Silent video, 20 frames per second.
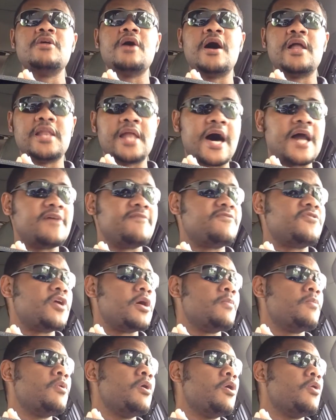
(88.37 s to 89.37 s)
A lot of
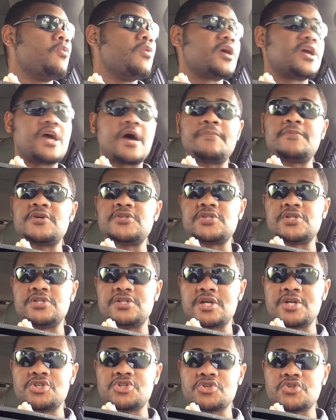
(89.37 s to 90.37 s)
them were kept as
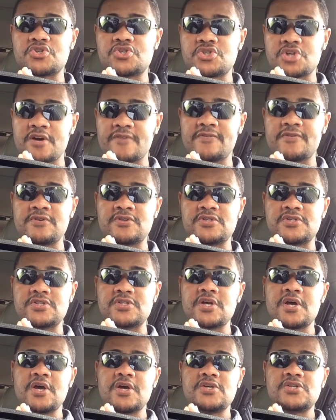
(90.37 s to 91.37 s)
indentured
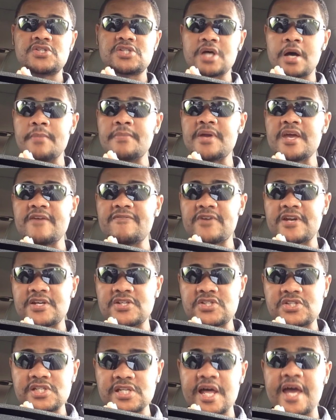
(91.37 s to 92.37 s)
servants, some even
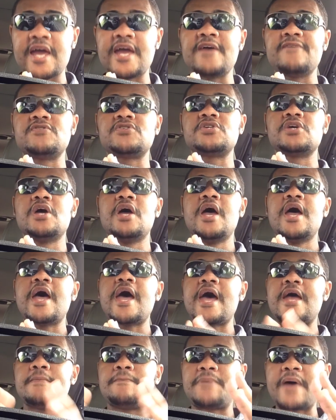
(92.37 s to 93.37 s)
as slaves.
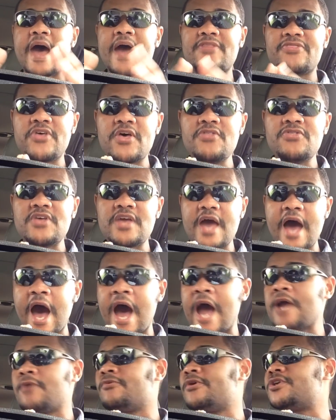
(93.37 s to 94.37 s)
And back then, the
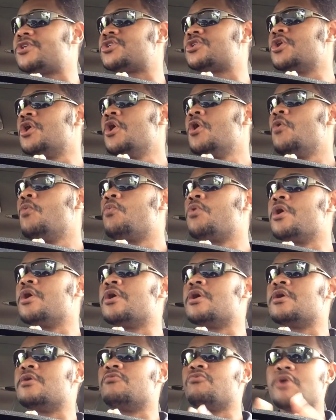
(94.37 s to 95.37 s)
Irish
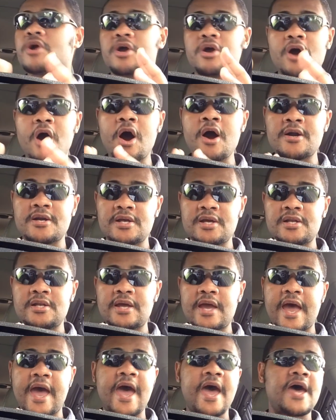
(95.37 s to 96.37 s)
were
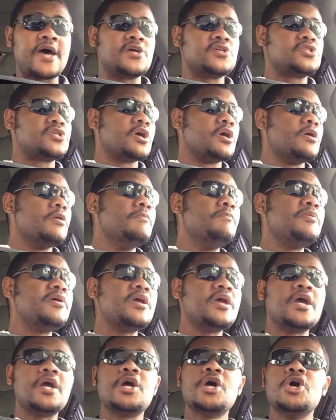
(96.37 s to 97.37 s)
regarded as
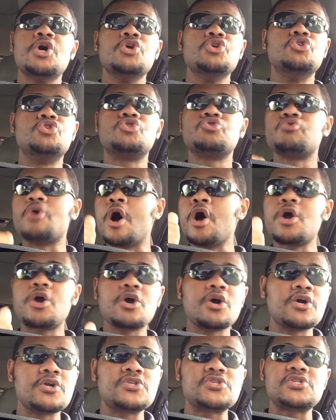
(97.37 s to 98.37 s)
being
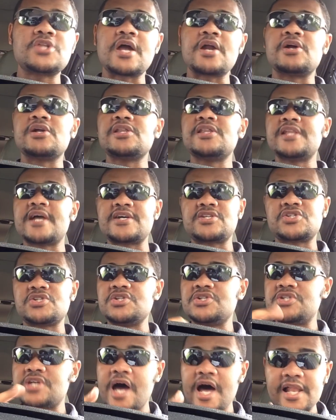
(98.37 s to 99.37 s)
drunkards that are less
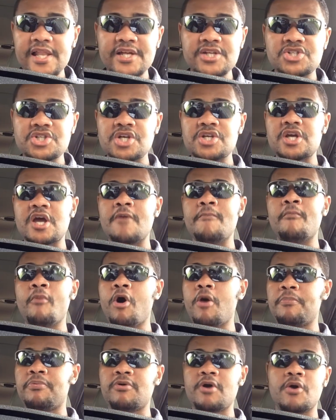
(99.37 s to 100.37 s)
intelligent and
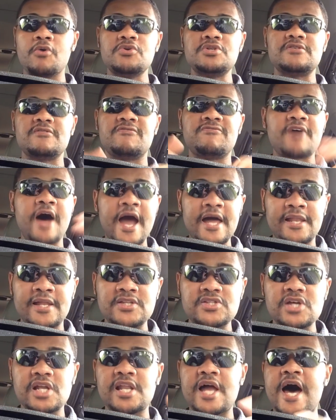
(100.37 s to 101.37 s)
more prone to
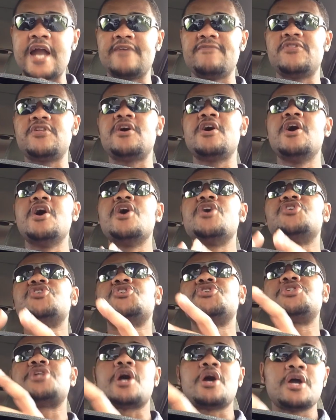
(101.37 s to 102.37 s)
violence. A lot of the
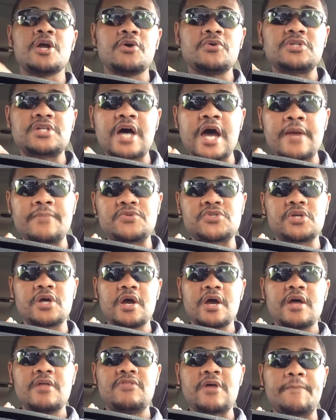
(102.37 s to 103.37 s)
stereotypes
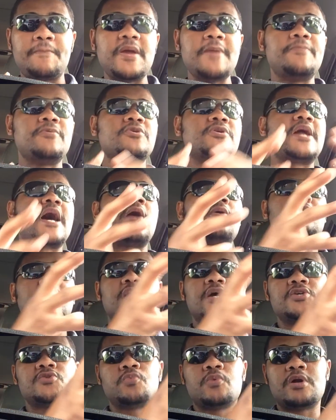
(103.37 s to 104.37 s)
that people
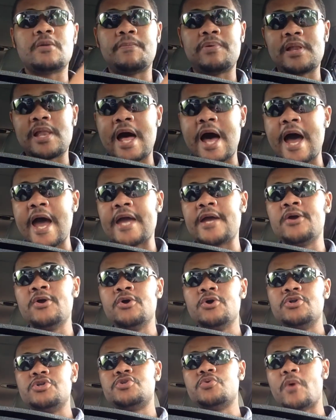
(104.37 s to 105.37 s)
nowadays would apply
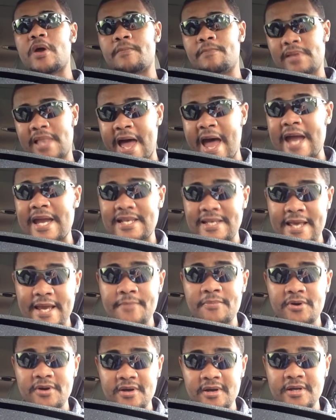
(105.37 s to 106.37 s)
to a black
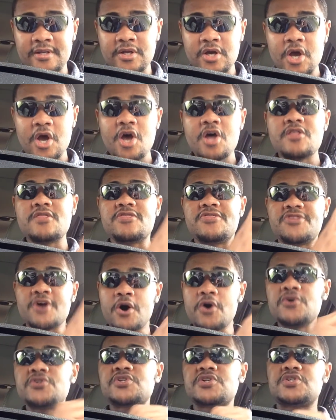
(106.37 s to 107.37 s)
neighborhood,
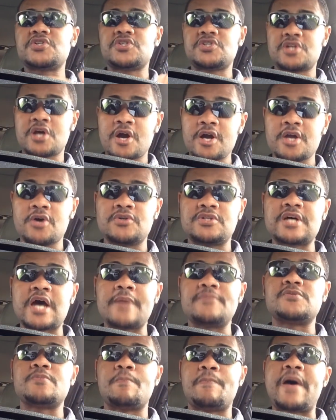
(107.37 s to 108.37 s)
those
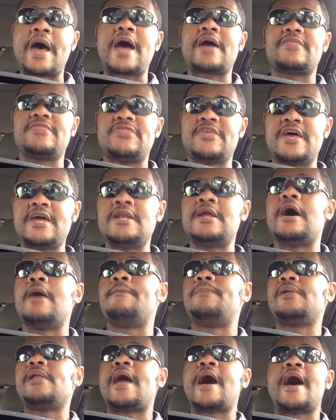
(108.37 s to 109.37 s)
stereotypes back then
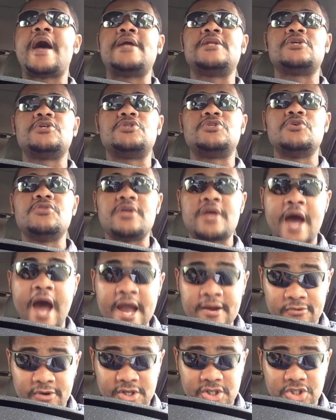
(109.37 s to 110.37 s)
applied to the
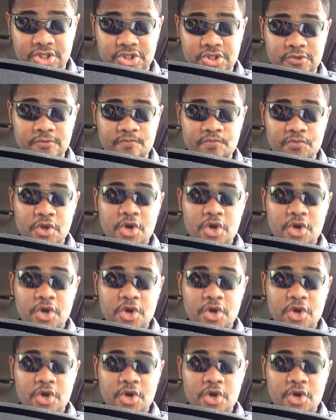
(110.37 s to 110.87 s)
Irish.